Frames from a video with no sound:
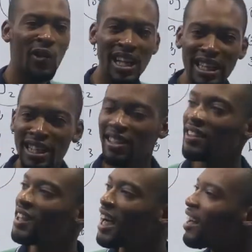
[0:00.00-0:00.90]
correctly
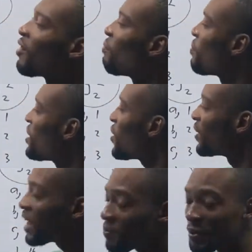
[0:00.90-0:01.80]
and being
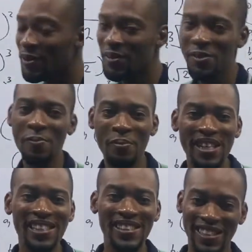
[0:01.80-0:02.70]
unable to
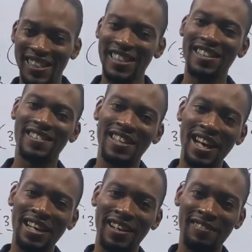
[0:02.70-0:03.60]
pick the
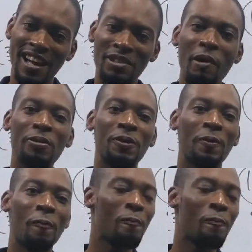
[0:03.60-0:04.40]
right option.